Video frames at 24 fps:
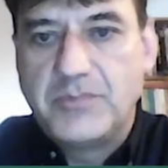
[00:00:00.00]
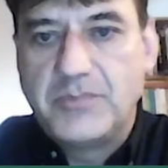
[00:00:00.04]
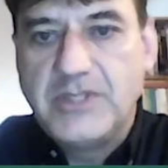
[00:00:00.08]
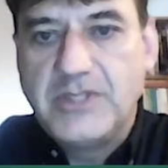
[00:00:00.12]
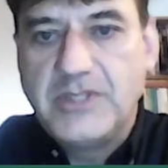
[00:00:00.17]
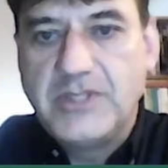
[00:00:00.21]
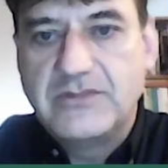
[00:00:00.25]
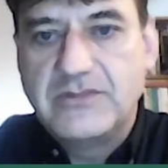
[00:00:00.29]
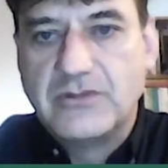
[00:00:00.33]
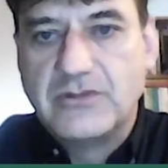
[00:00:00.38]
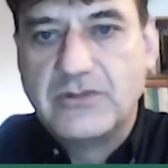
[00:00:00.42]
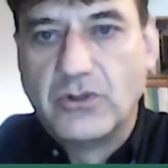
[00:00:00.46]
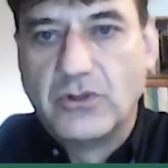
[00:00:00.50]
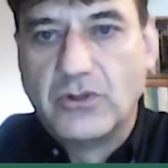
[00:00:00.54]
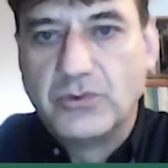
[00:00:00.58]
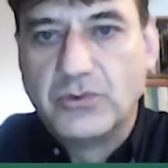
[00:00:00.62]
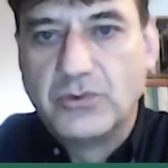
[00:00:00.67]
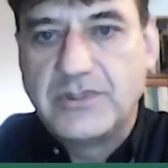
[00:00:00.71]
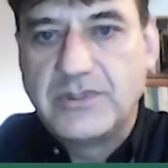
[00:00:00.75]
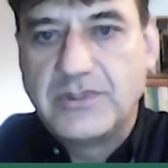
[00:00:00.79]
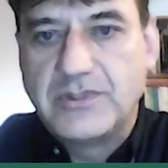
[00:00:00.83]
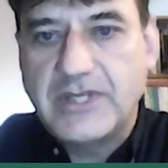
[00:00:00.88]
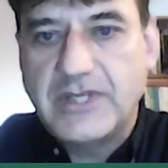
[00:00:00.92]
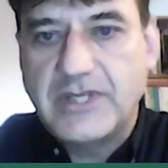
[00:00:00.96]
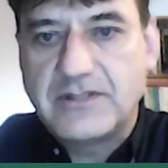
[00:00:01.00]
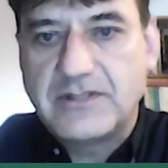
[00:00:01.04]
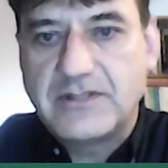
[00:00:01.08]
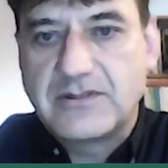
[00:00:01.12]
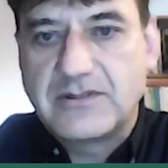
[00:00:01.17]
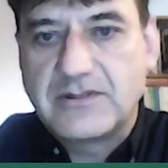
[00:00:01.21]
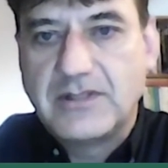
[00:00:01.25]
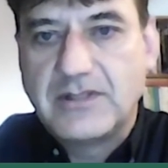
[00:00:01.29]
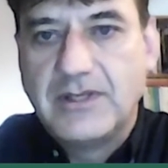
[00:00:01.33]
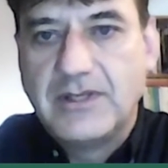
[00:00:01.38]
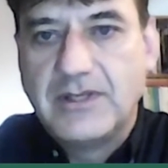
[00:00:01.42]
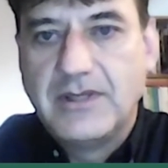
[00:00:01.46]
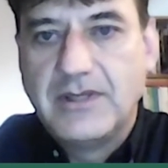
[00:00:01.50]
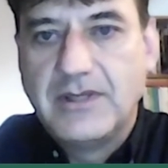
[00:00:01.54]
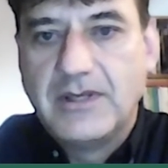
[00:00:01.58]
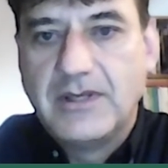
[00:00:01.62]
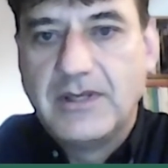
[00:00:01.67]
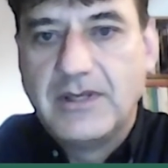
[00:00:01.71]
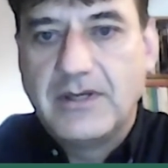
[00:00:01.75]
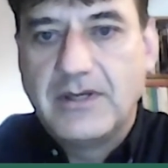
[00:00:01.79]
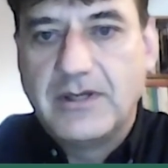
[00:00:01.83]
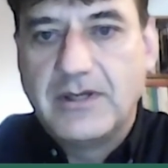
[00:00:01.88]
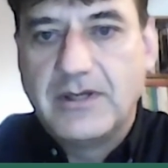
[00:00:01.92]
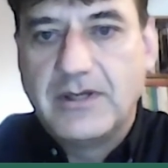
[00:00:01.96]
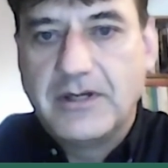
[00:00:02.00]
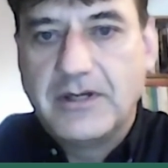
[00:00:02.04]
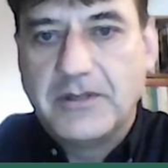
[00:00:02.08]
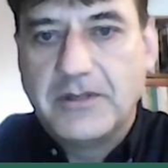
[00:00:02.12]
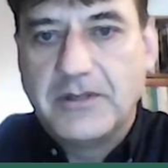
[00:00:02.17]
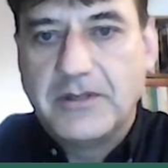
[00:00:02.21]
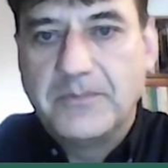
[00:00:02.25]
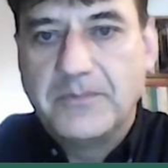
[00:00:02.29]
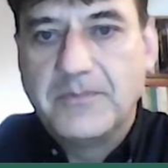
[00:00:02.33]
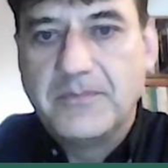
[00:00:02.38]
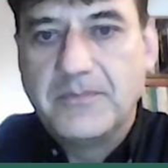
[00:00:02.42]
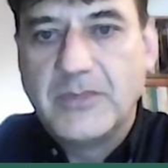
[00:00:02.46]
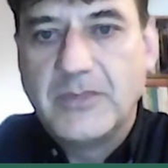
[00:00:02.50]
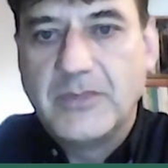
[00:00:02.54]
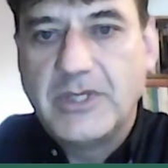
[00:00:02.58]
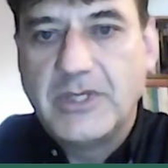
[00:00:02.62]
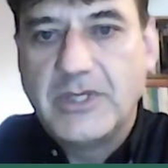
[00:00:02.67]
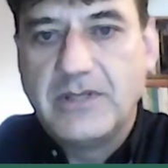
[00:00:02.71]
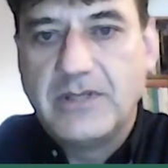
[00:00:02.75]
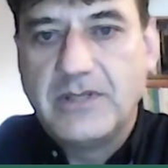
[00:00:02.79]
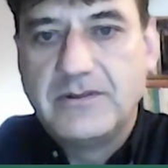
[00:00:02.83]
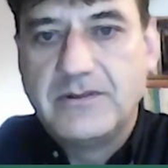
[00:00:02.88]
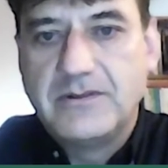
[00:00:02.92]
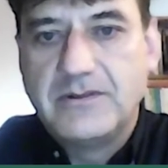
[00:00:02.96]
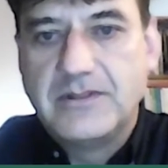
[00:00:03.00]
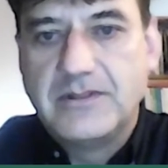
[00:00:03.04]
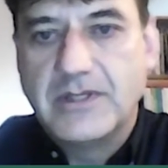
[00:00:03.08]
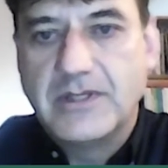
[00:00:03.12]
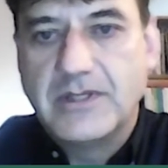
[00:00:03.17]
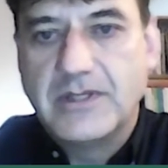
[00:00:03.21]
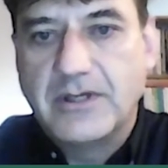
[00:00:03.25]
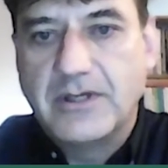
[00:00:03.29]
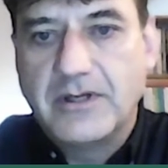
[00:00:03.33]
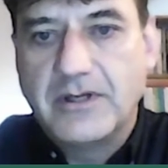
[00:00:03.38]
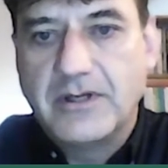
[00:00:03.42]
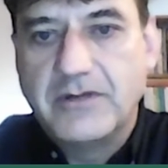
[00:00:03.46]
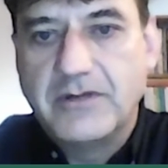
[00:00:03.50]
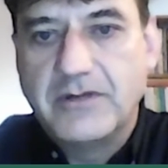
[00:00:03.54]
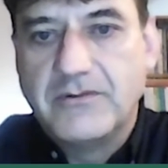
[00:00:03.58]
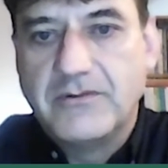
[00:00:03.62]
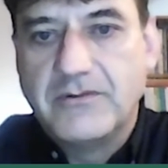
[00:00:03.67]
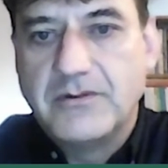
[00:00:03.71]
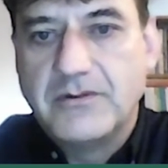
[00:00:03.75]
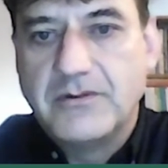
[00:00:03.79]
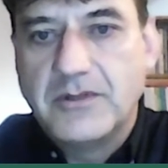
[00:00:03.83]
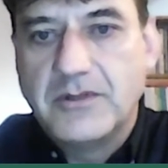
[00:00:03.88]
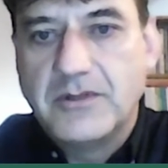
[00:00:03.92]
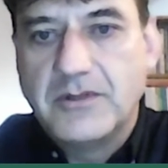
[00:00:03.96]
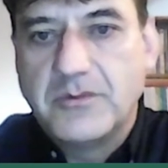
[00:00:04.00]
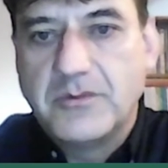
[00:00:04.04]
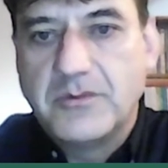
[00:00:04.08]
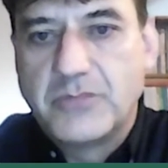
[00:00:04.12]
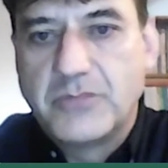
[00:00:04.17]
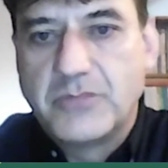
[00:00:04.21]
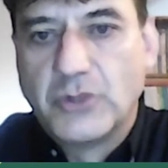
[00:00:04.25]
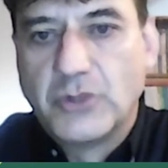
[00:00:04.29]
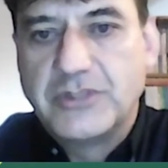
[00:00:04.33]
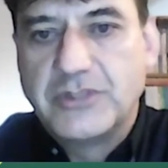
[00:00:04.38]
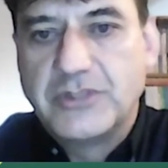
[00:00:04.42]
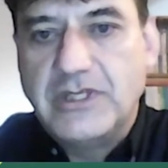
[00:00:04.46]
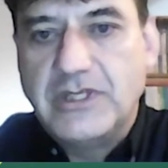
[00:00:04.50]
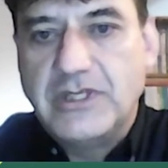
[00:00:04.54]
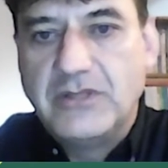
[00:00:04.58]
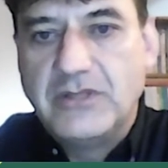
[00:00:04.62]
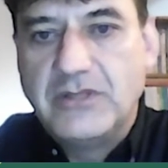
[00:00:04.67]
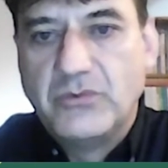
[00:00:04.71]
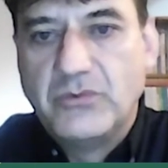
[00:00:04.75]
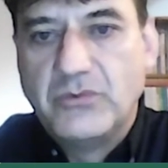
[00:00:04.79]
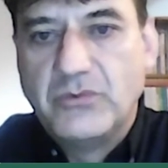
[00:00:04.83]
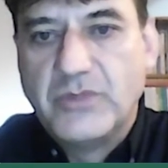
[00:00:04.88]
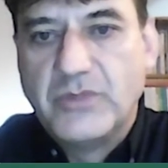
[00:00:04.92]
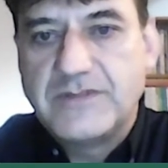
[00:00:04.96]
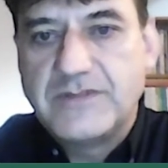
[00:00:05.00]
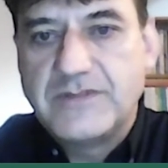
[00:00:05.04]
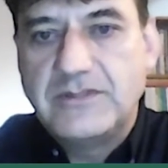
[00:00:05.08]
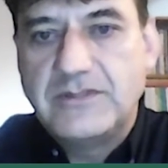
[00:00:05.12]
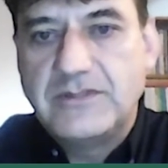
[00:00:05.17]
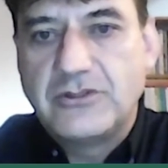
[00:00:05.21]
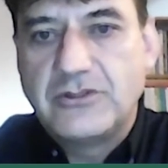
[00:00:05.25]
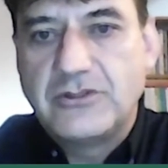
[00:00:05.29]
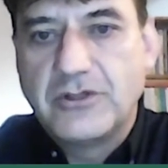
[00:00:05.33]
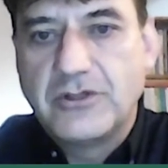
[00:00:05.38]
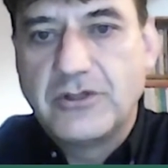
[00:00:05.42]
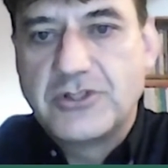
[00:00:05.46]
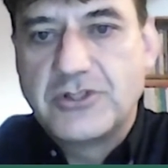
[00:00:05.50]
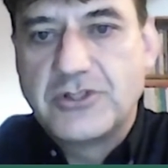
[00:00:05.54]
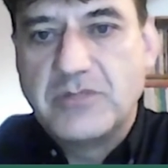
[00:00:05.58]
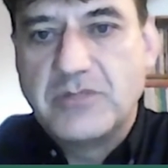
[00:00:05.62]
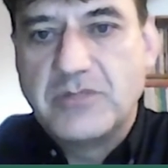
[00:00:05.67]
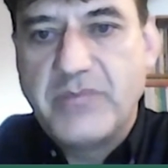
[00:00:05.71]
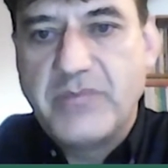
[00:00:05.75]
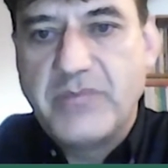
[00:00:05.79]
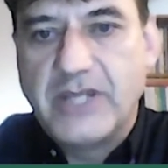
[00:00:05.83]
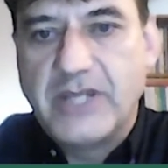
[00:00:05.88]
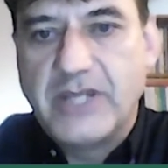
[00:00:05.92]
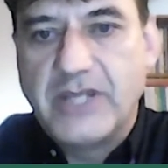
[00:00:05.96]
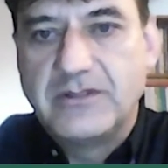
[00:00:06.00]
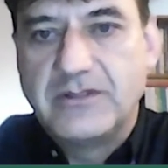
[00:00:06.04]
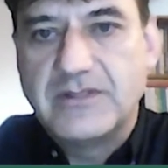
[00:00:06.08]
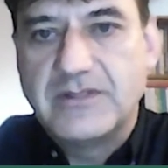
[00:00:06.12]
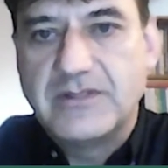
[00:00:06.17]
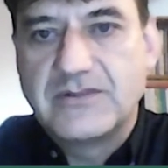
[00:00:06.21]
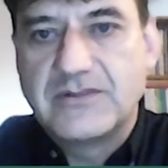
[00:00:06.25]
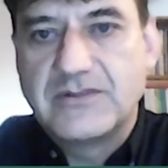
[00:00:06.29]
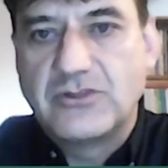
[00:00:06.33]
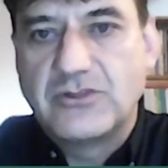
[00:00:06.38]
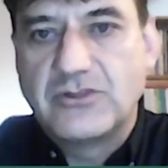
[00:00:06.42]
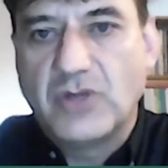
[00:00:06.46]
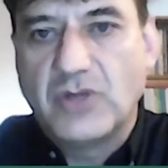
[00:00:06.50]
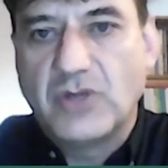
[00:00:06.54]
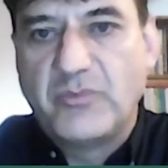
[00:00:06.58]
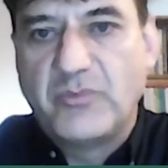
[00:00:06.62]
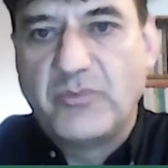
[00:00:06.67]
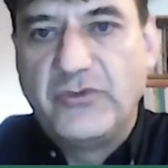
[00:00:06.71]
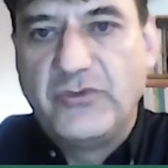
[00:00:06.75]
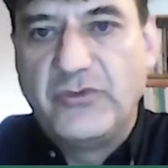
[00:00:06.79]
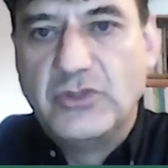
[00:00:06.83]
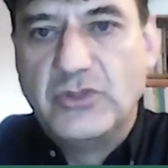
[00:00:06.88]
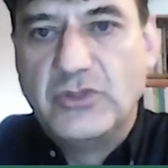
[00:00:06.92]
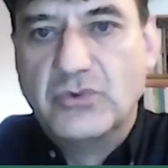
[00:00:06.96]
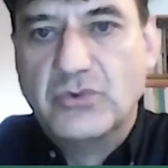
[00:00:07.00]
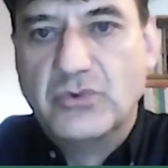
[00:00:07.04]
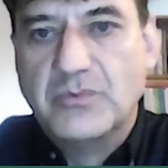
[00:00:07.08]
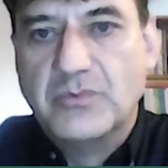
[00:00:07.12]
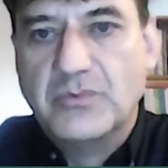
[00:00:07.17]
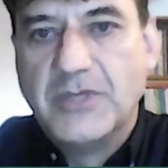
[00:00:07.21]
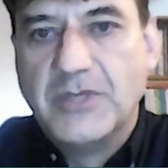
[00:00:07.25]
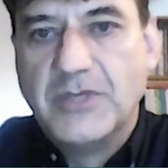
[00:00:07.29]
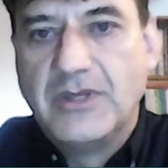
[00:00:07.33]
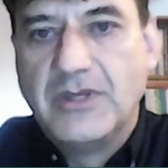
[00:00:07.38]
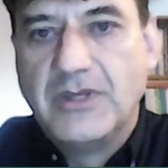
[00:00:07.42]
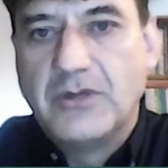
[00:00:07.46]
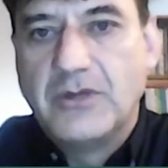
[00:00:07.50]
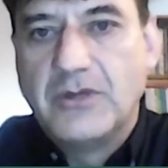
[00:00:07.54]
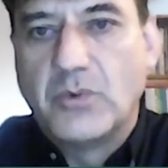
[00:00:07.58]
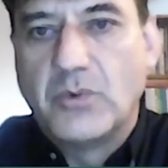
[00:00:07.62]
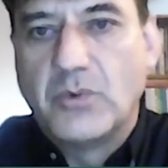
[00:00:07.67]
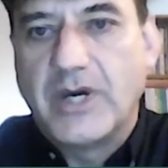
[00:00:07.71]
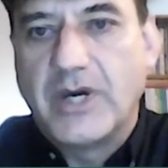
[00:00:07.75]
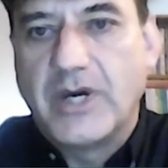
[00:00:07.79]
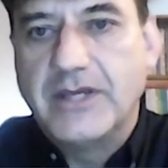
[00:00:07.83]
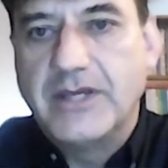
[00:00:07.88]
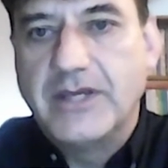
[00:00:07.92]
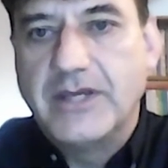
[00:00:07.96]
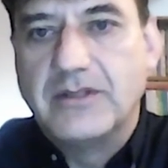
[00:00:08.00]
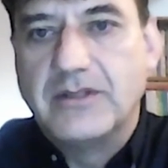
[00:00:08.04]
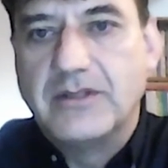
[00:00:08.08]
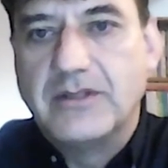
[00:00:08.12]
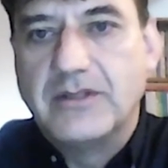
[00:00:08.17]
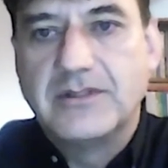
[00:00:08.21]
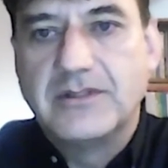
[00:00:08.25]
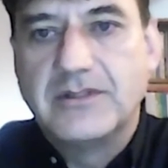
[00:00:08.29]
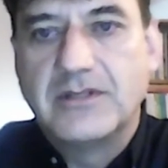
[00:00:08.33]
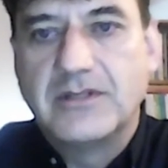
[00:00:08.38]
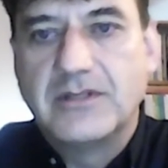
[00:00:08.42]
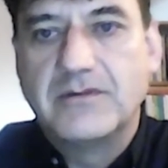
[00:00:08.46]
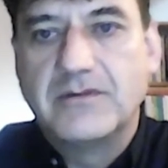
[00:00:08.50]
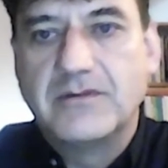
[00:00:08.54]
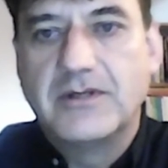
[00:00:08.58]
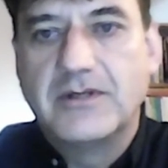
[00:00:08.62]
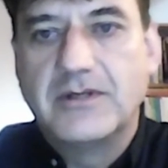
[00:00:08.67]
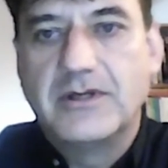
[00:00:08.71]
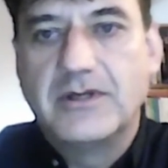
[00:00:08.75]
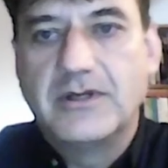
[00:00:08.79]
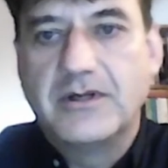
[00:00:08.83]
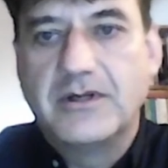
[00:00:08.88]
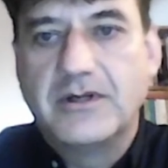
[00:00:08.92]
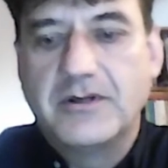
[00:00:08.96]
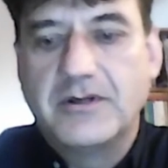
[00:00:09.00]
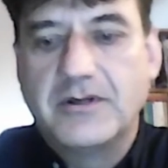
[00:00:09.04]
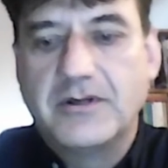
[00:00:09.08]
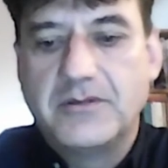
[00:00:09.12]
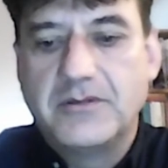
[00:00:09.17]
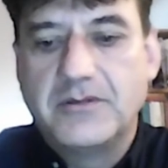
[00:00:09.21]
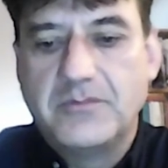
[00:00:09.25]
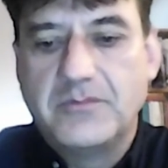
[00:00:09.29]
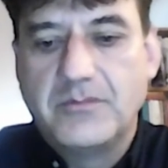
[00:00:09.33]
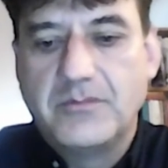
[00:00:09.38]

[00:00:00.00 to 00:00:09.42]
Please note that the protein with detergent belt is the top view, while the